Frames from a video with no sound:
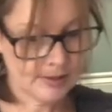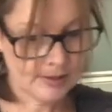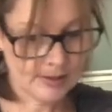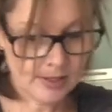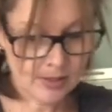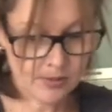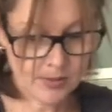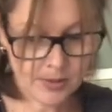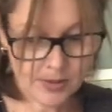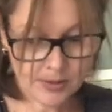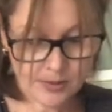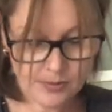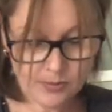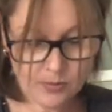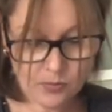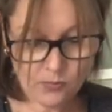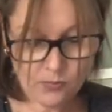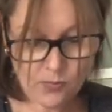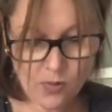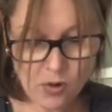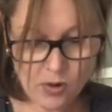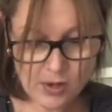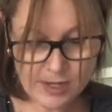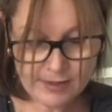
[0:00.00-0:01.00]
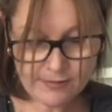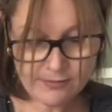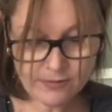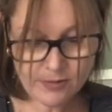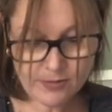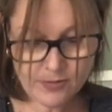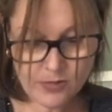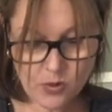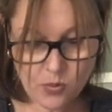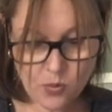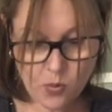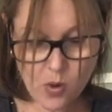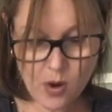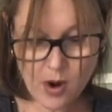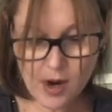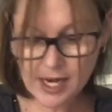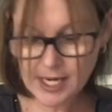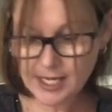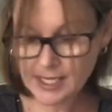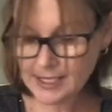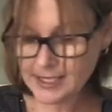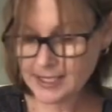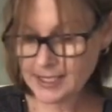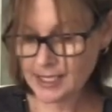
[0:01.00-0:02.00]
So we're rolling from the
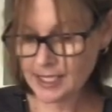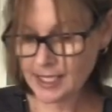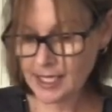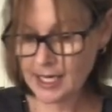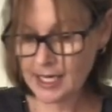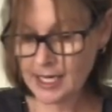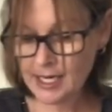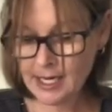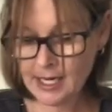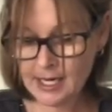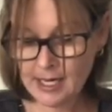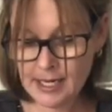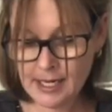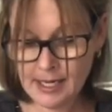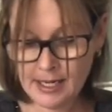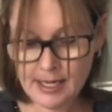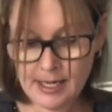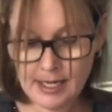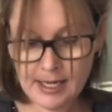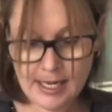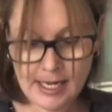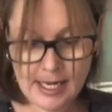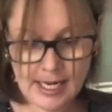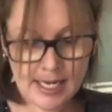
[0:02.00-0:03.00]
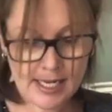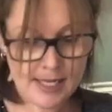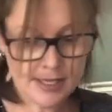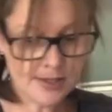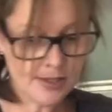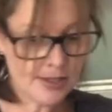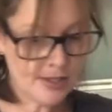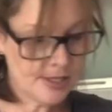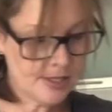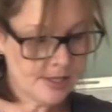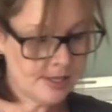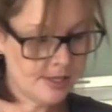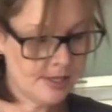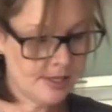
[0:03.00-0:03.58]
widest end